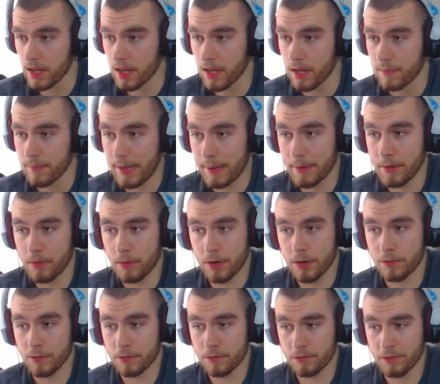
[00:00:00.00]
Maybe
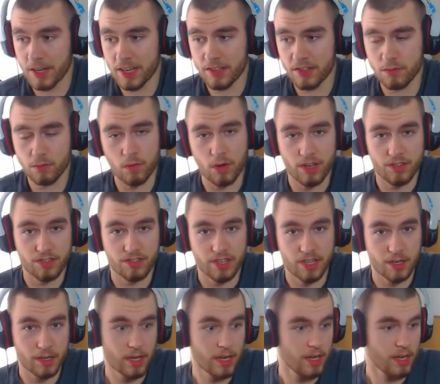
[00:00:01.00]
one of your friends wants
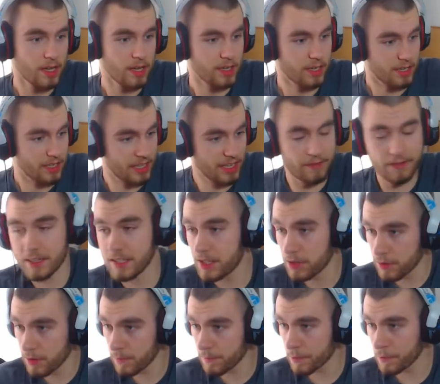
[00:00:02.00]
it. You give it
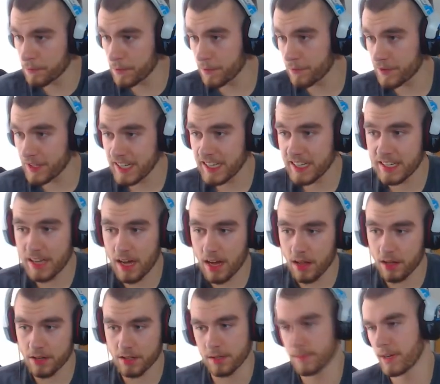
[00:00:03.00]
to them for
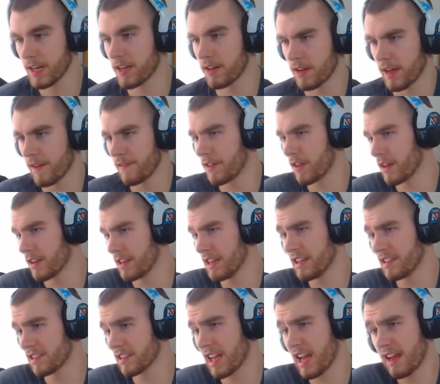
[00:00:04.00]
$15. I mean, I don't have it on
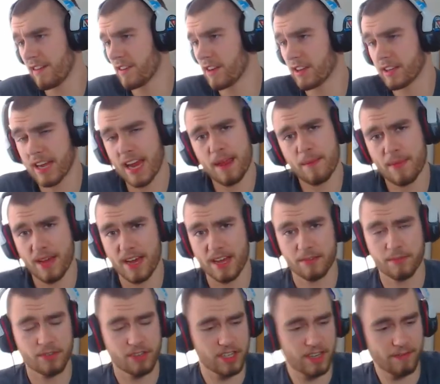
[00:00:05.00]
disc, I have it on Game
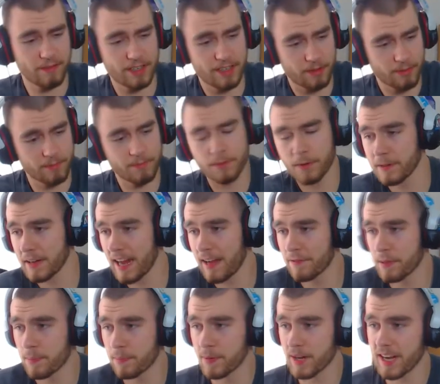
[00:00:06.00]
Pass, but you give it to them for
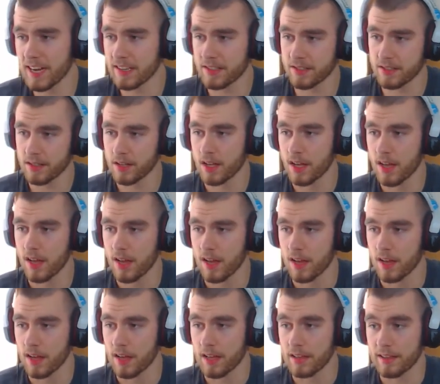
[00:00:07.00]
half the price,
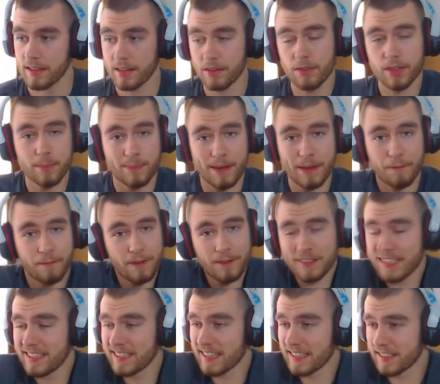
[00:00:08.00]
then you only paid
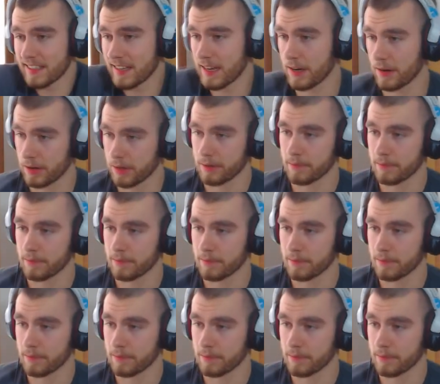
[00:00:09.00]
50 cents an hour,